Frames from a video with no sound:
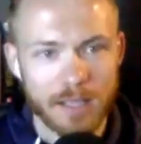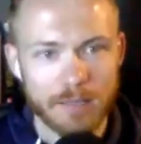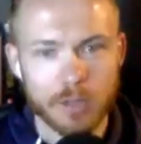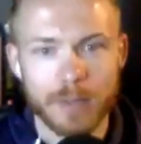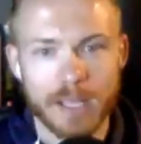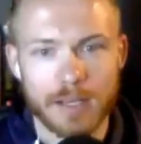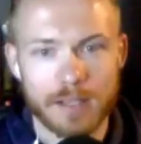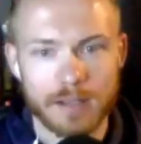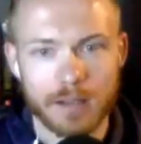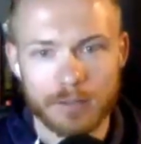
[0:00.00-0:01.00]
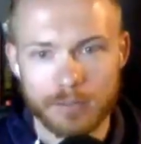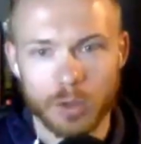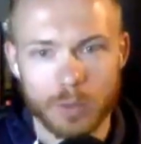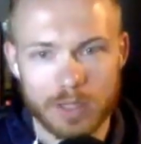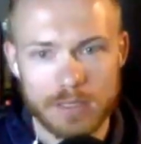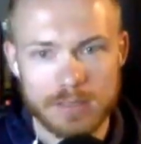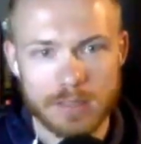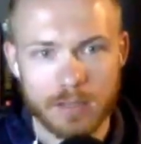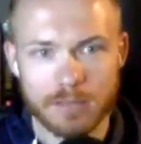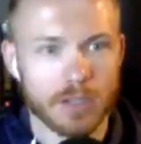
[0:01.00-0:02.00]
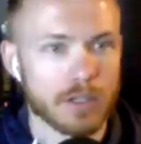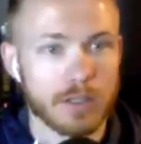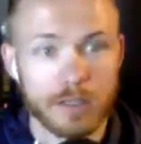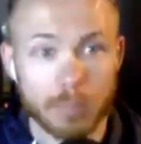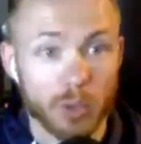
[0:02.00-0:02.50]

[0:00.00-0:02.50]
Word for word: have you made it a focus of your,